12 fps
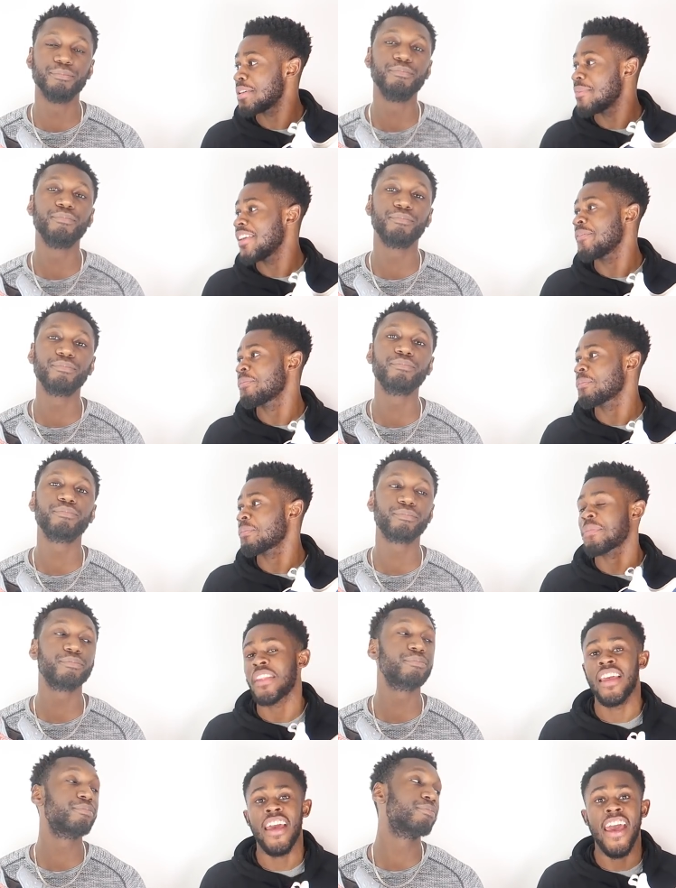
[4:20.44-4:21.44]
Speaker 1: to me.
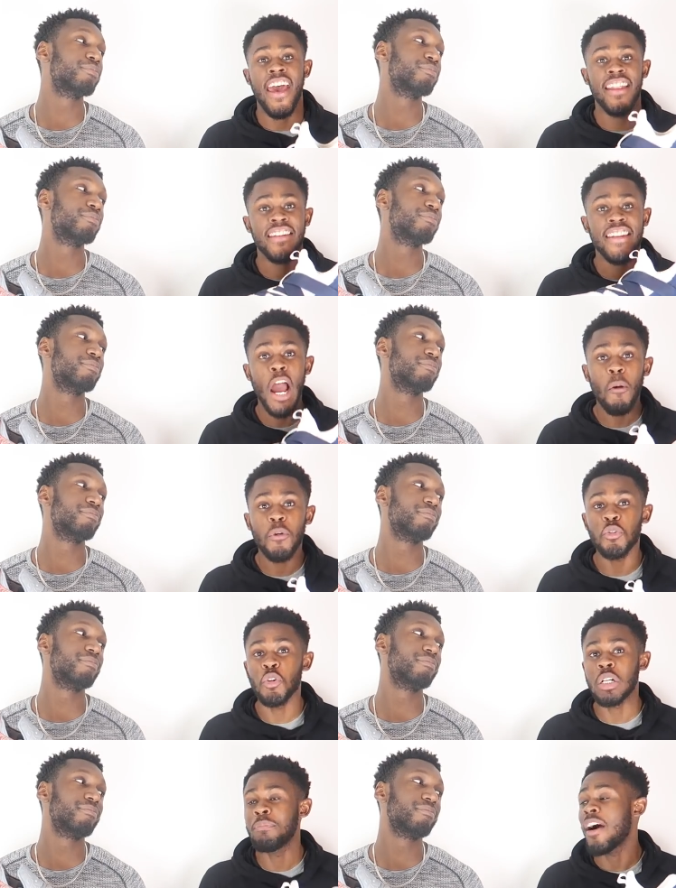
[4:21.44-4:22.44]
And now we
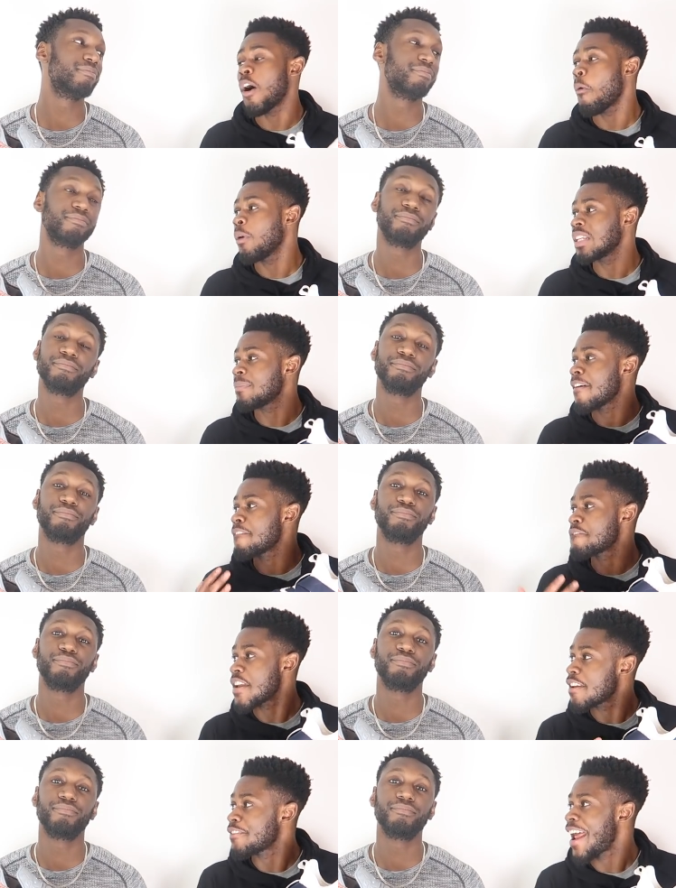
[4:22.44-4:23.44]
talk about one of my
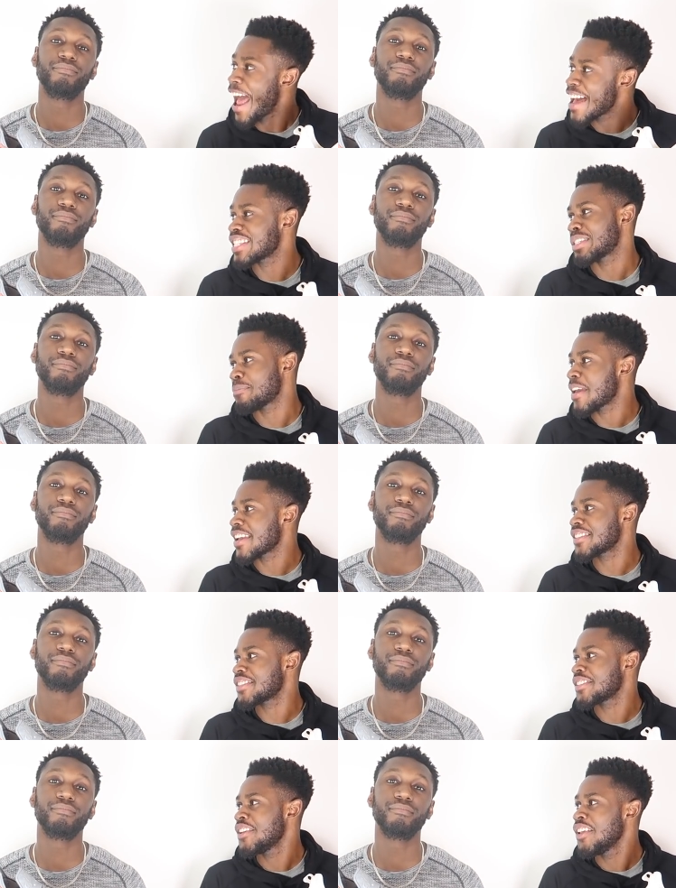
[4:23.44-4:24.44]
favorite
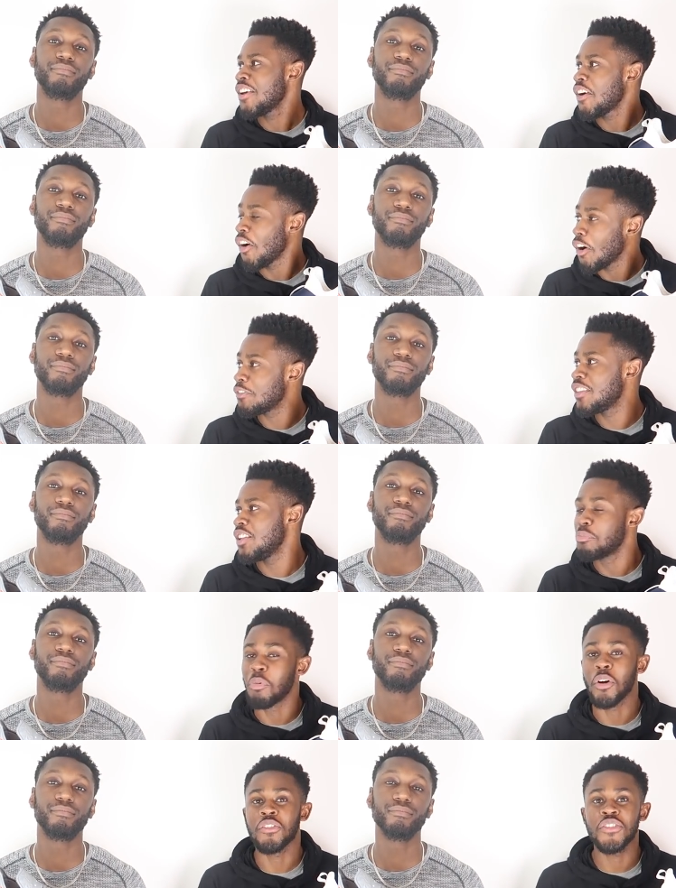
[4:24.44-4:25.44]
aspects of the
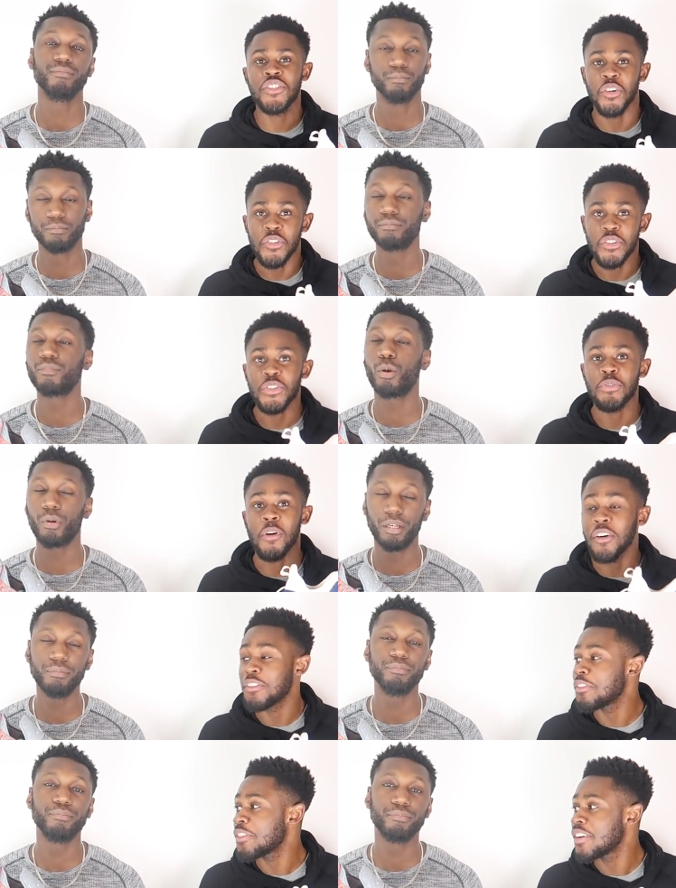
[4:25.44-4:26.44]
LeBron soldier
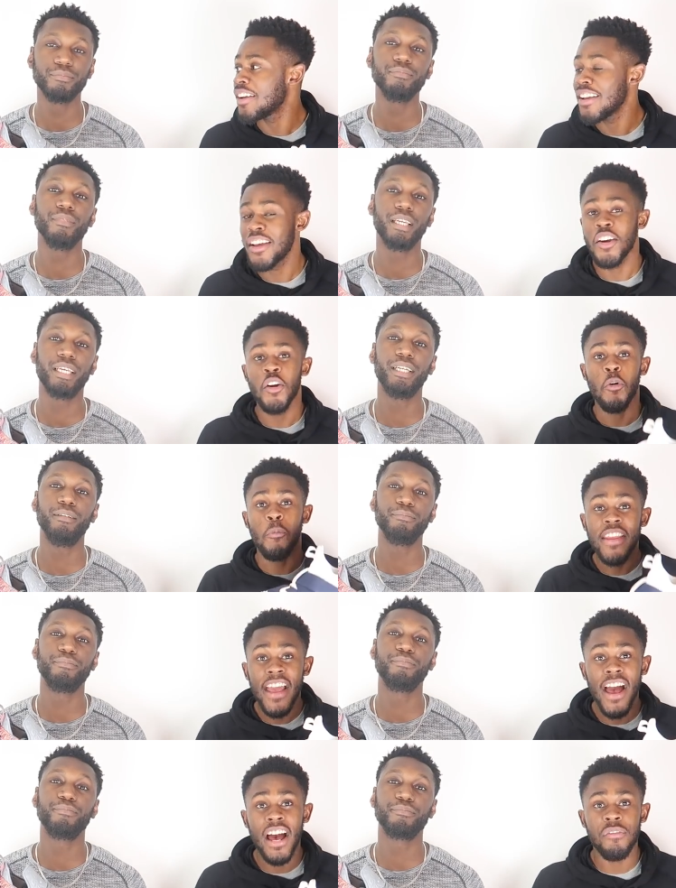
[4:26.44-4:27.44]
12. Okay.
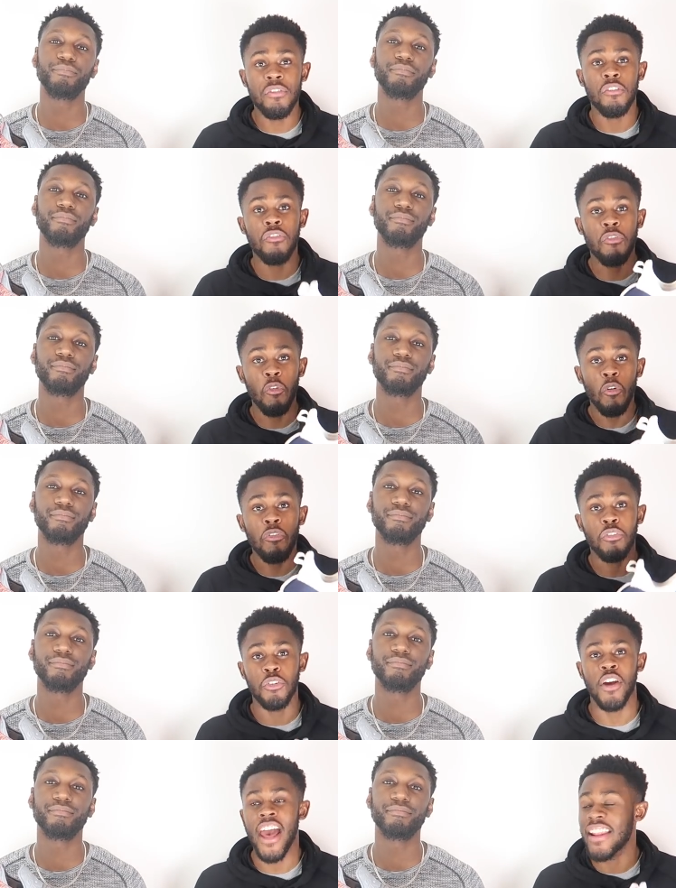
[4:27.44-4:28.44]
We have
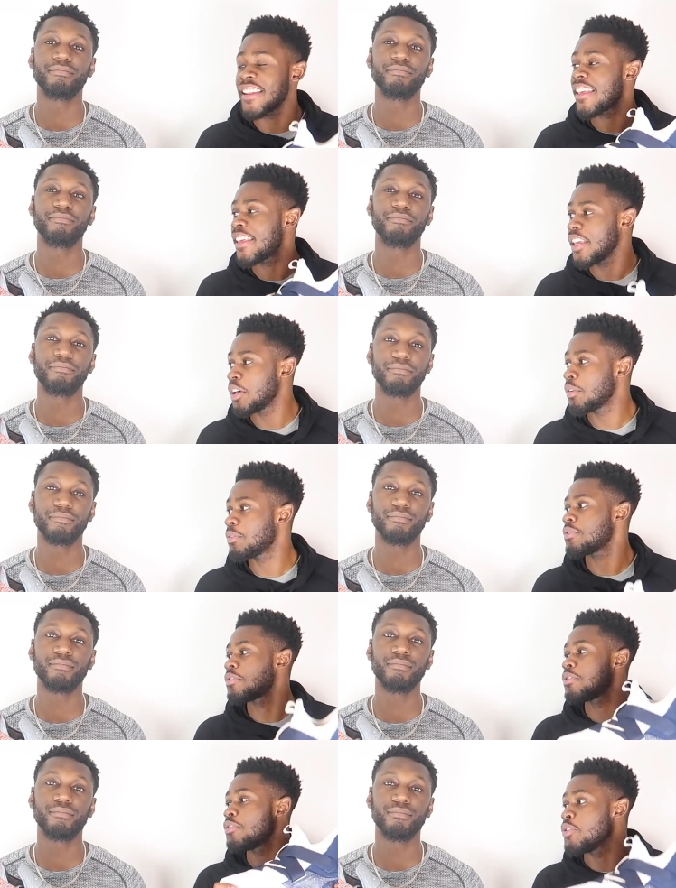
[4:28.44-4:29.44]
forefoot and heel
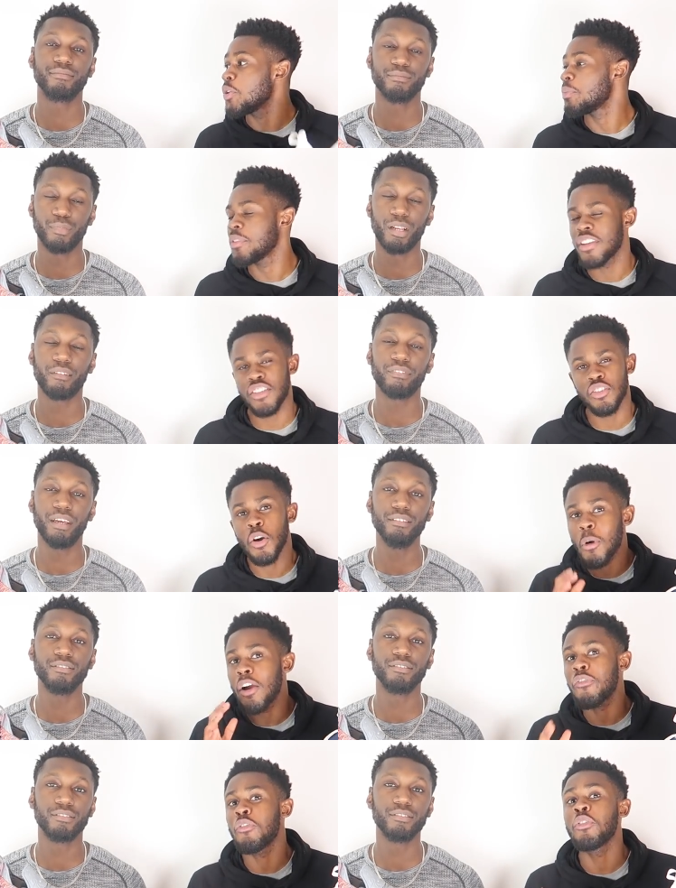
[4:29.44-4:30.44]
zoom. It's not
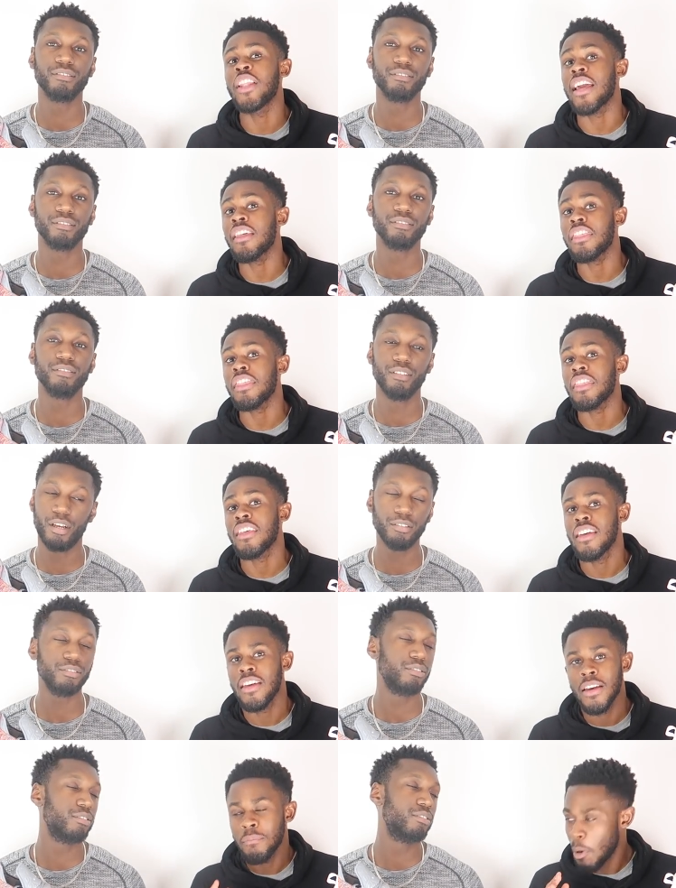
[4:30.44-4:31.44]
quite full length, no,
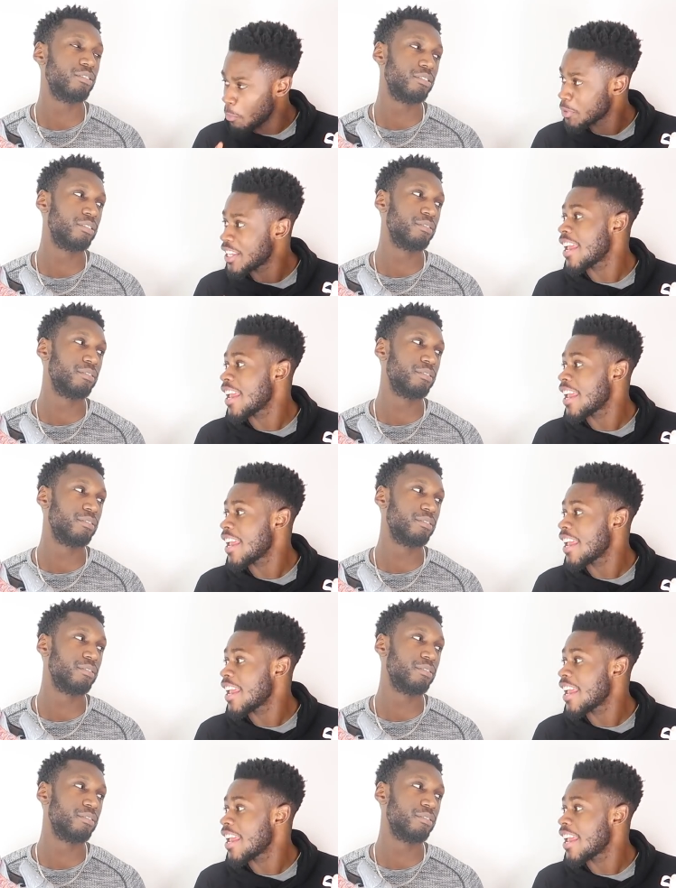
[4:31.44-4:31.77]
but we'll